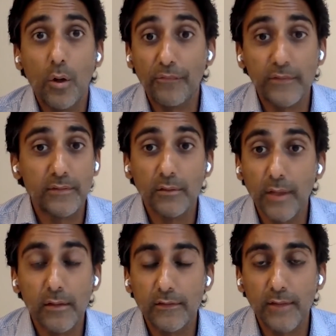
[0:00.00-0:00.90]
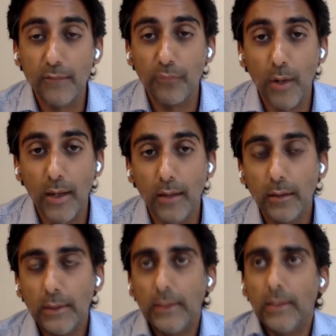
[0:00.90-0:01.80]
to the office in a safe
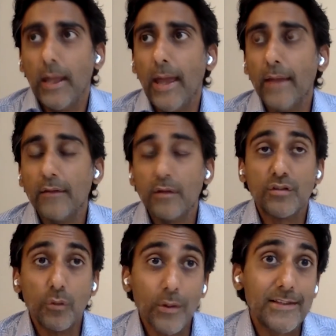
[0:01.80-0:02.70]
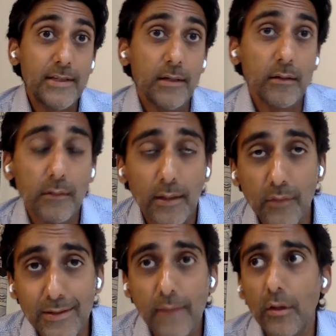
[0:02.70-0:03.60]
way. And Deloitte here
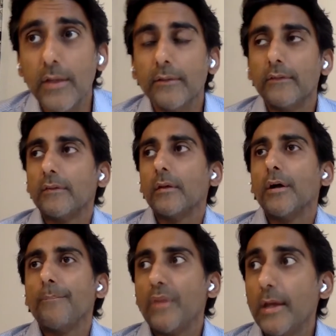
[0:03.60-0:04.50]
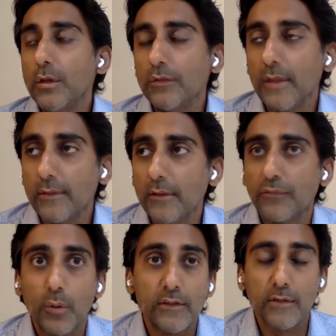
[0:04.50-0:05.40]
in the Netherlands, they're using
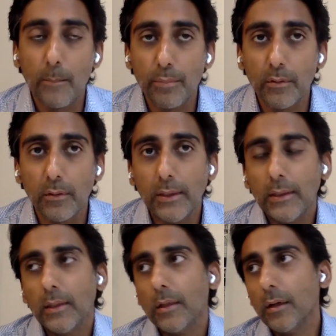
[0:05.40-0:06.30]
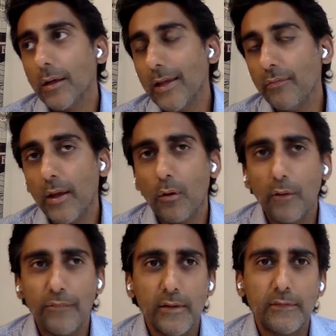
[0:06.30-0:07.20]
this, for example, in
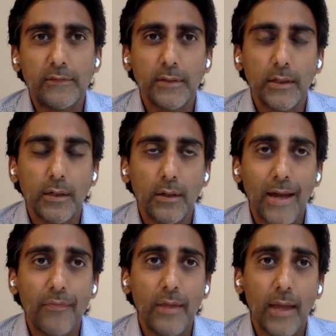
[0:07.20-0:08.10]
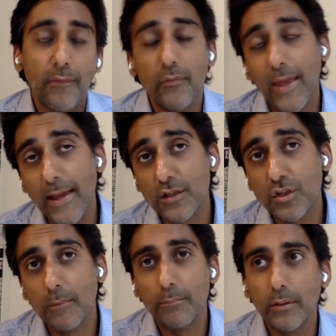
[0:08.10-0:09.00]
their office at the
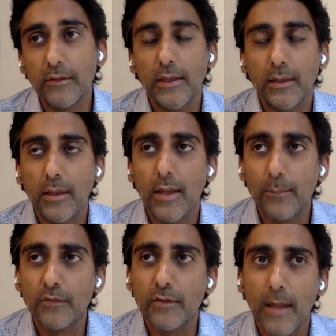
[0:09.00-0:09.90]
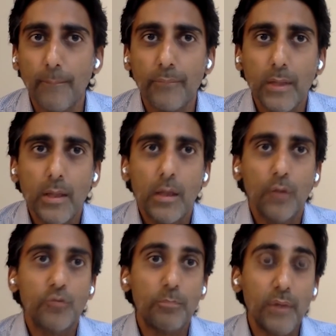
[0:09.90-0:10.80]
Edge building in Amsterdam,
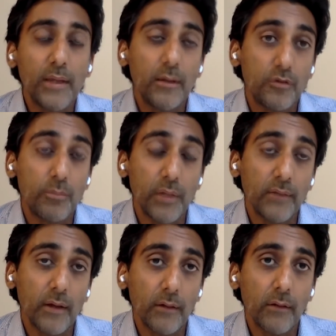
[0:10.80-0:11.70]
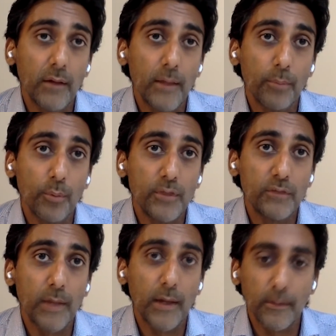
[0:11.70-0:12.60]
to bring their
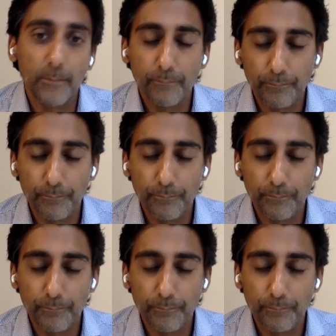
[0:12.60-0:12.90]
employees back.